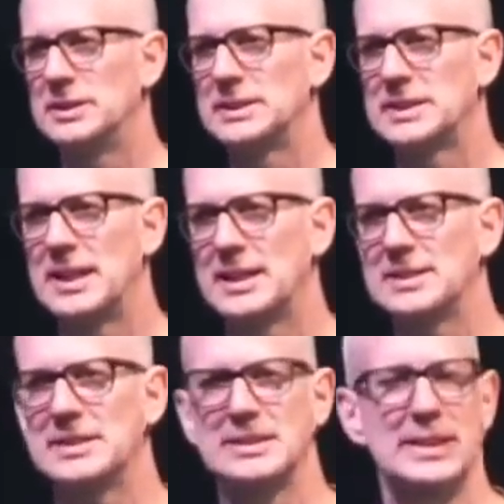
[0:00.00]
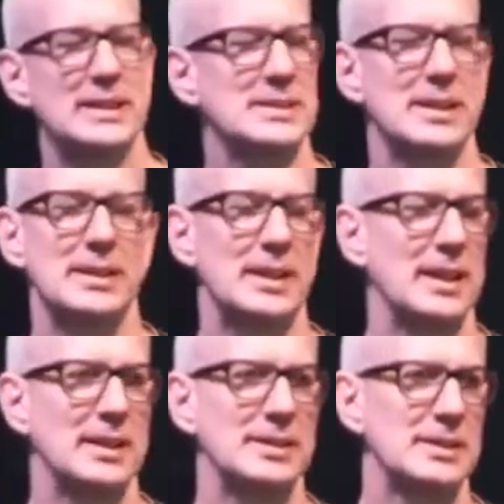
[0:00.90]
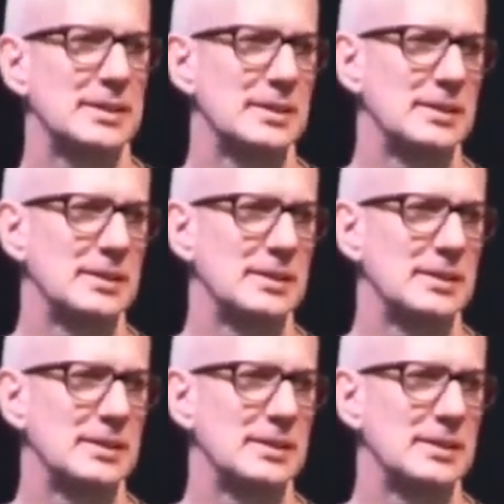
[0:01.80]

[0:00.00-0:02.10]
Science says that's not the case.